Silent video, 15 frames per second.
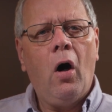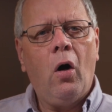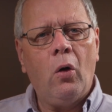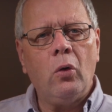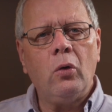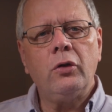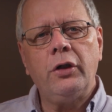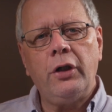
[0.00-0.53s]

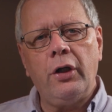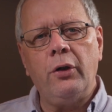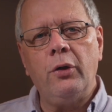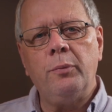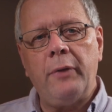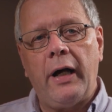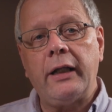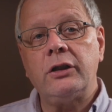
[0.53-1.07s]
all
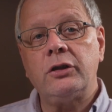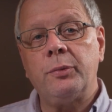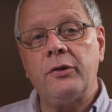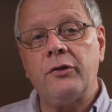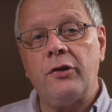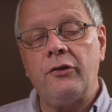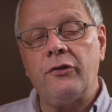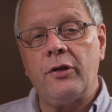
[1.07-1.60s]
new
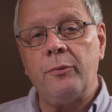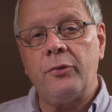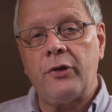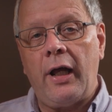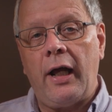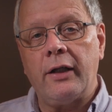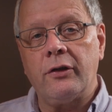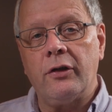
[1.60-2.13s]
management system
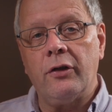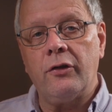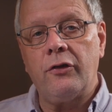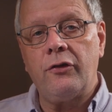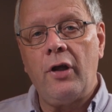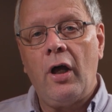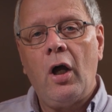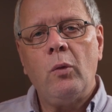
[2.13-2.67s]

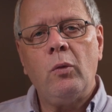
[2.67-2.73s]
standards